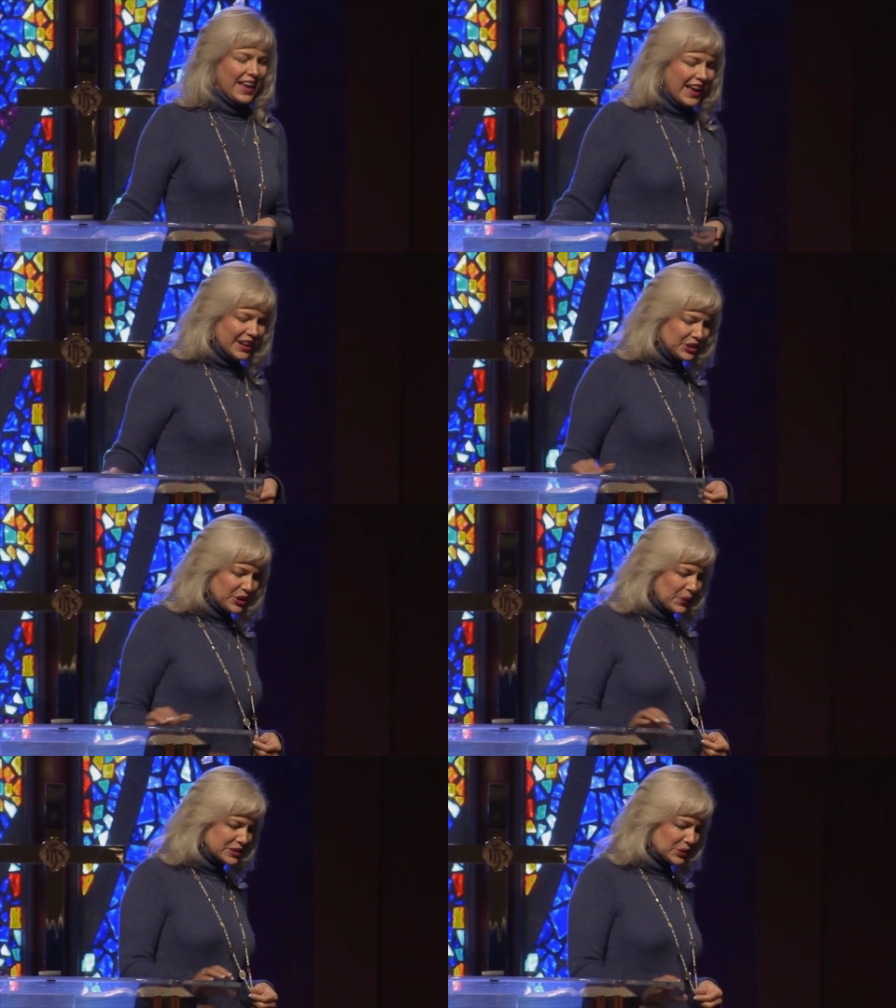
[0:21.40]
And you
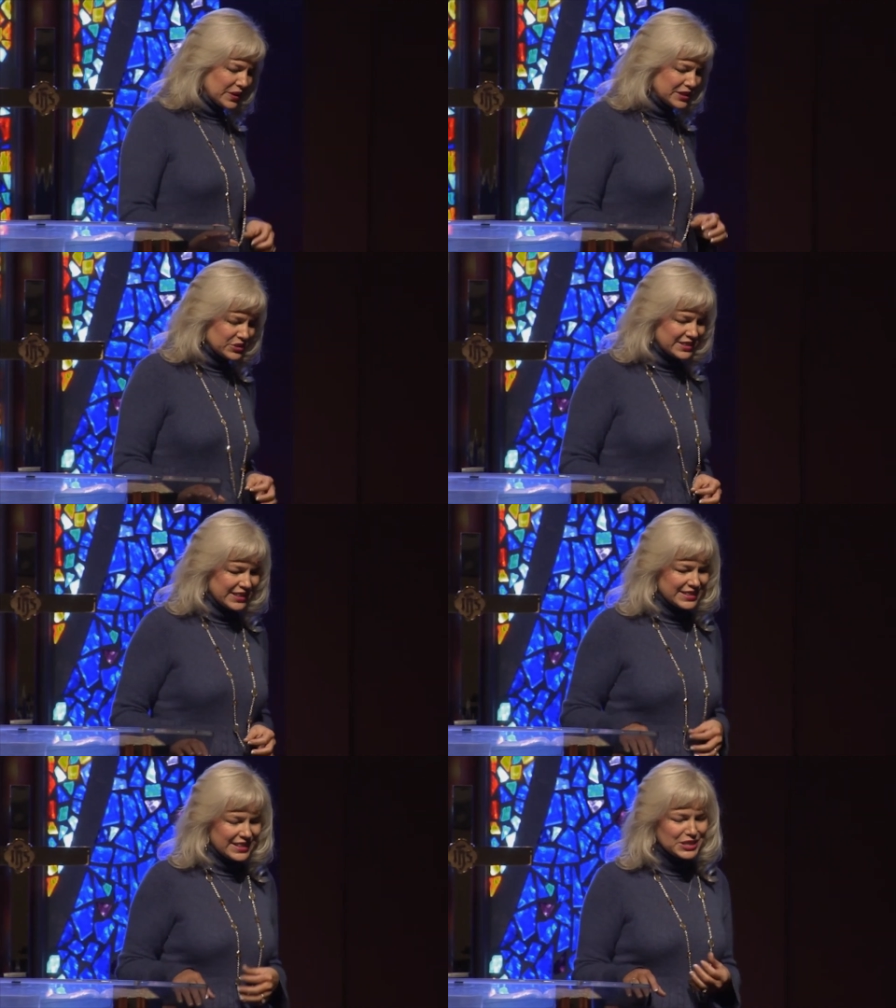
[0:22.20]
know, it's so interesting
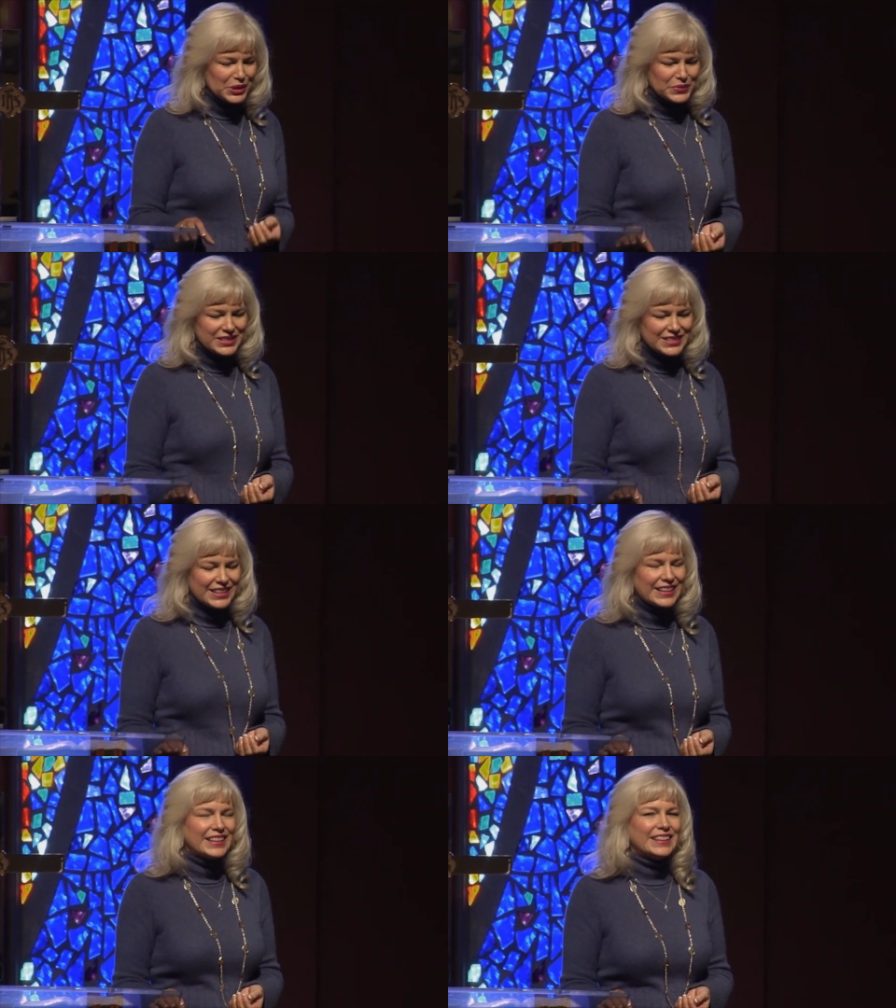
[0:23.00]
because as I was
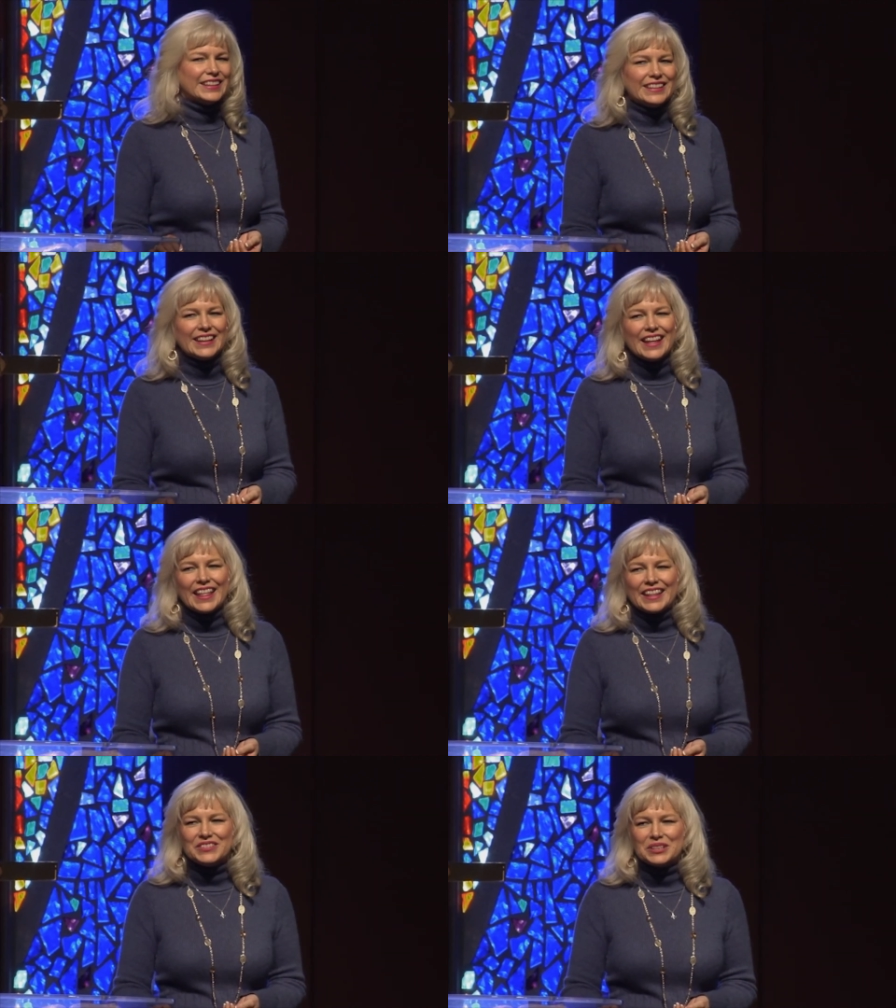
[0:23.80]
studying
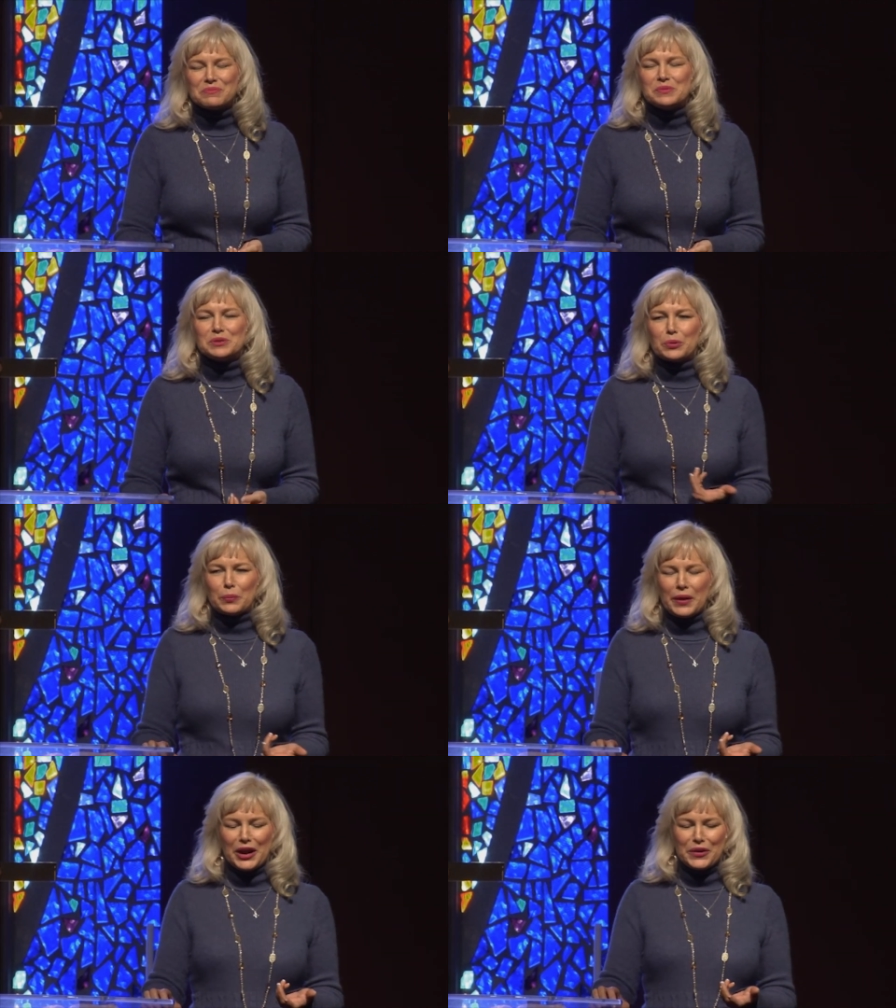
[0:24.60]
to, to
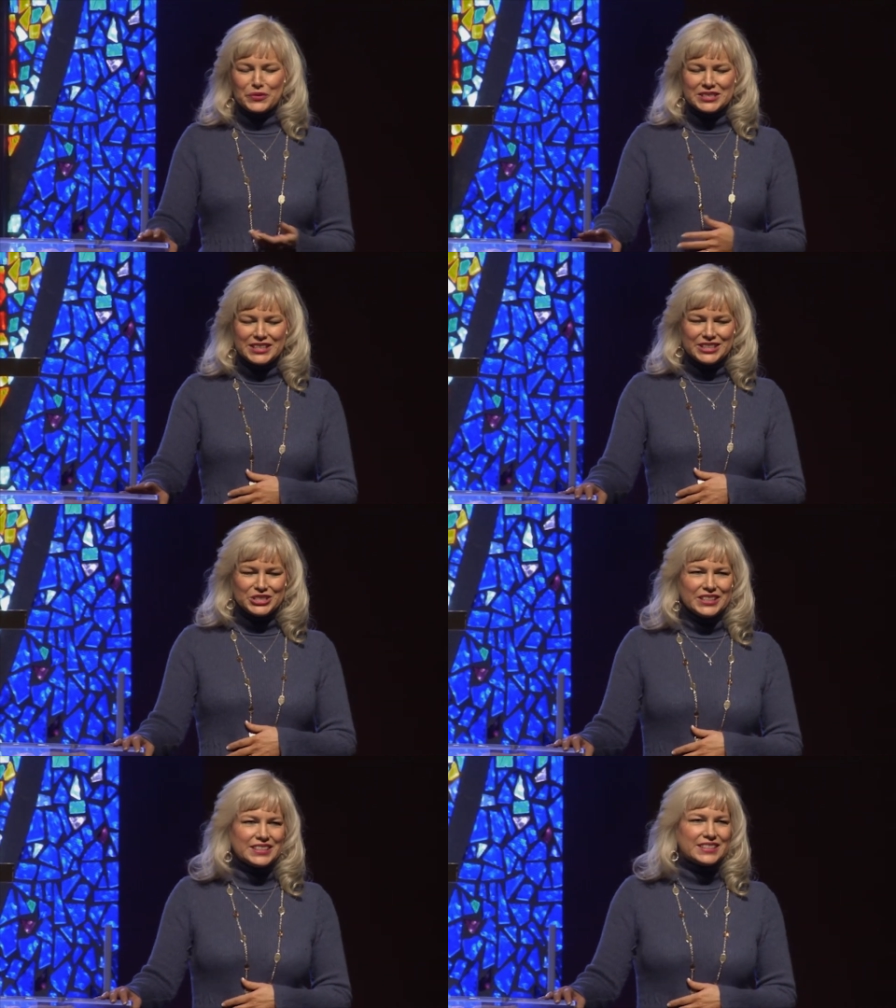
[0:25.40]
prepare for
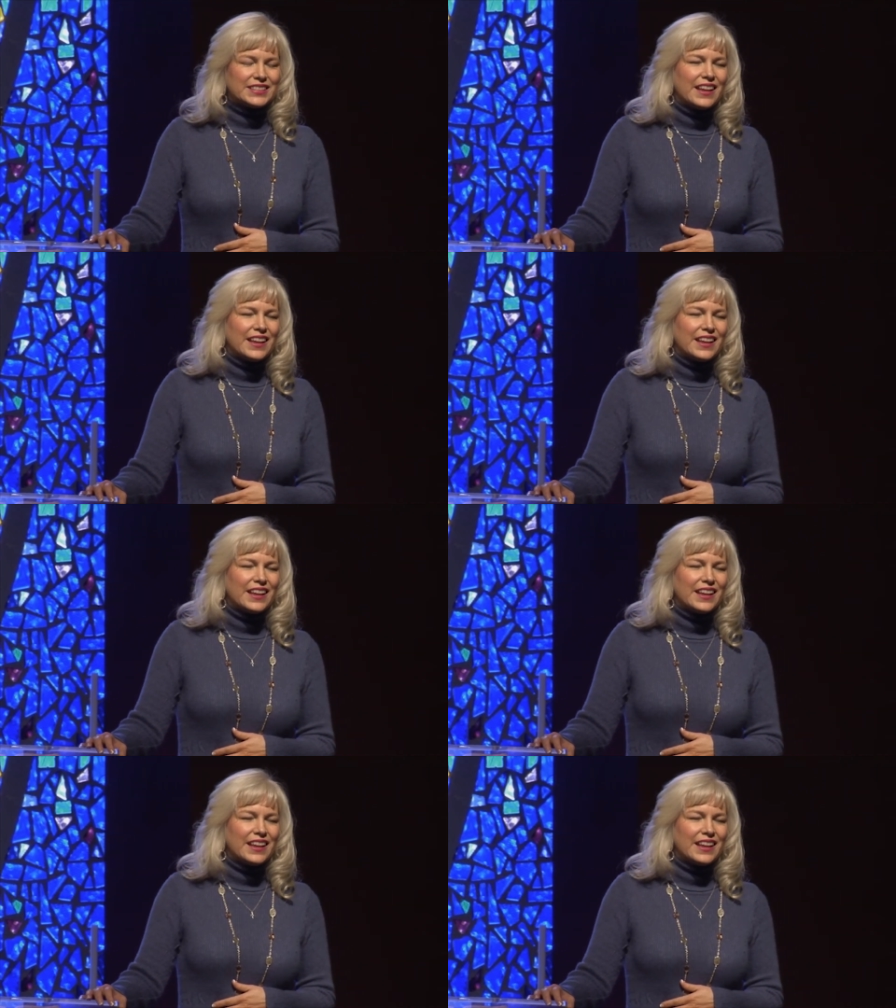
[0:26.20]
teaching this,